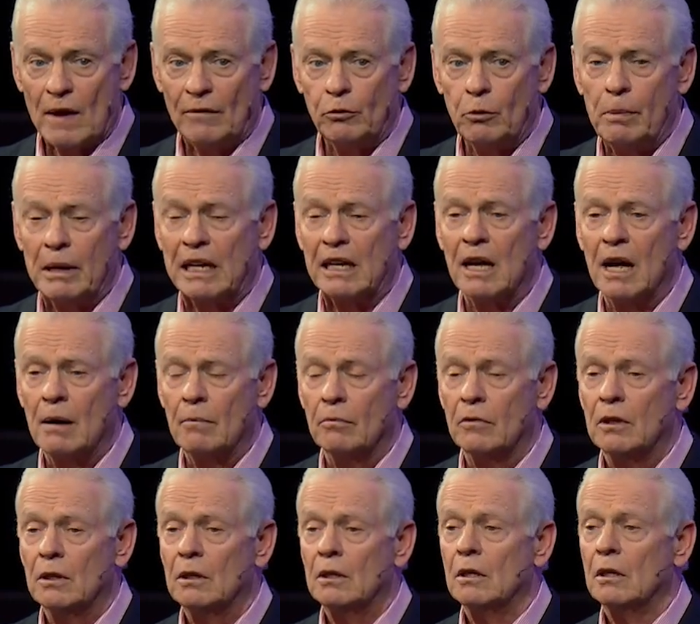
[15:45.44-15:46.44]
have to
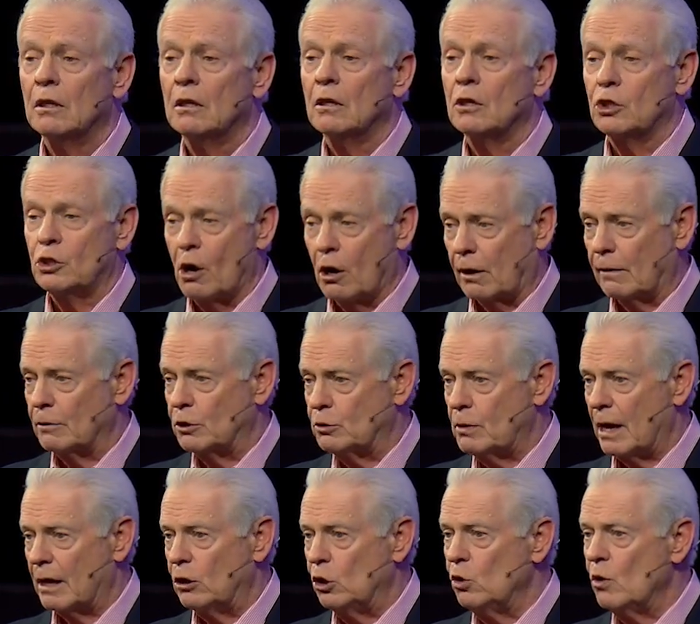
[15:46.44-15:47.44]
become
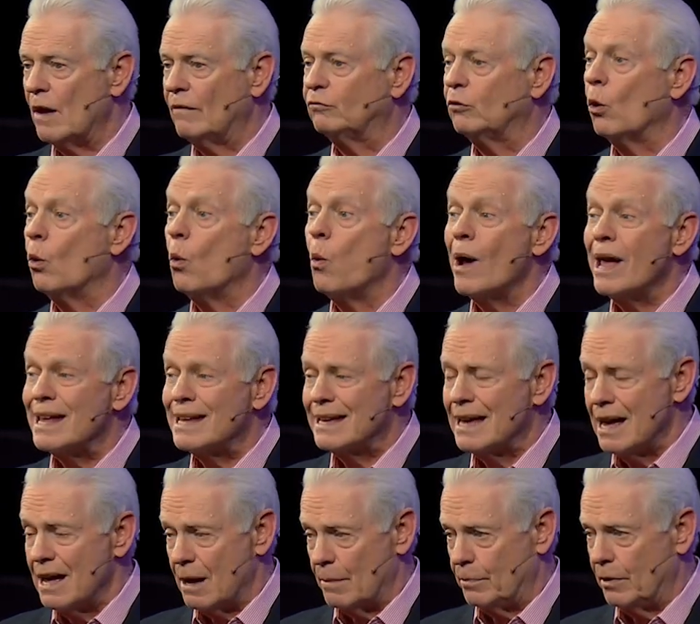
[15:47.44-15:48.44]
circumspect. You have to wake
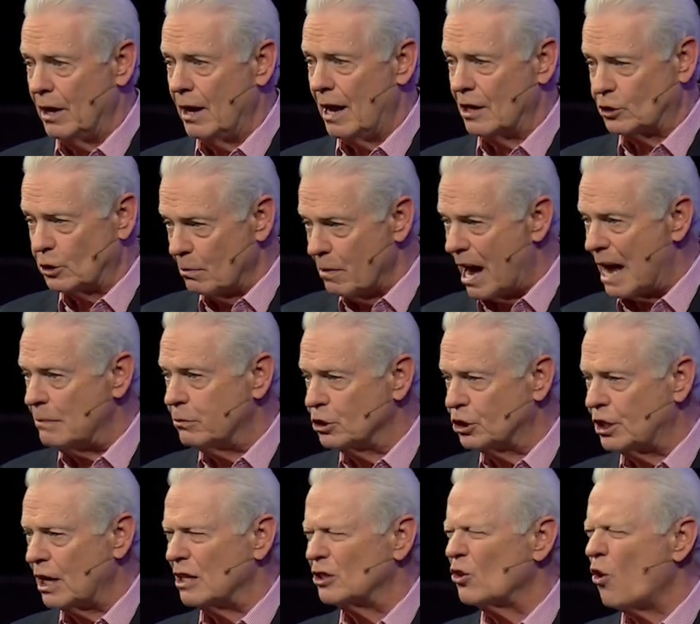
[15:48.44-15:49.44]
up, as the Bible
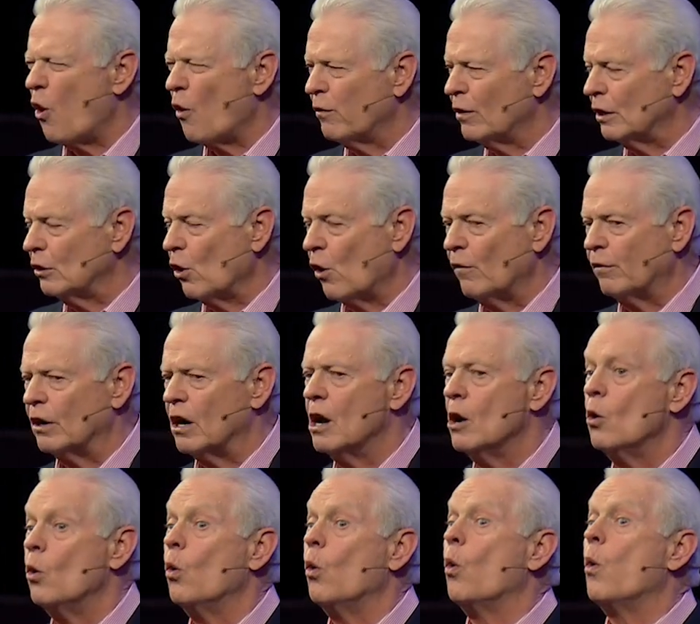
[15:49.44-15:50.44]
says over and over,
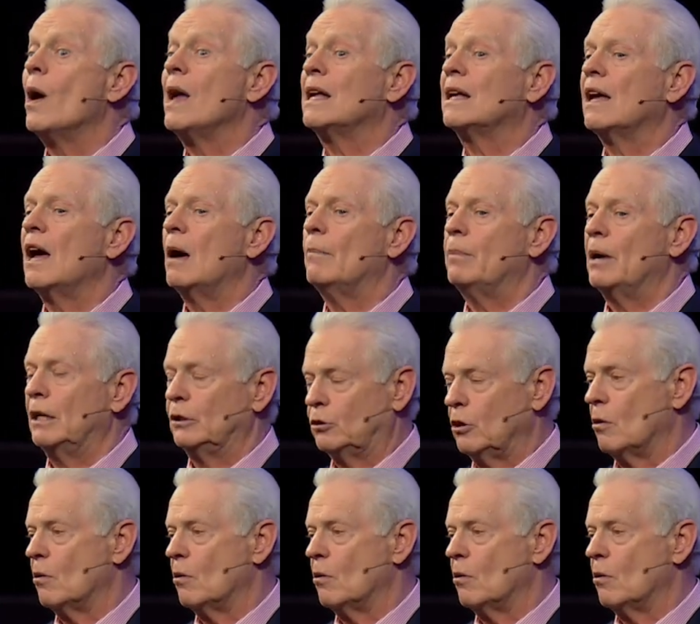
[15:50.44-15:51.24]
wake up unto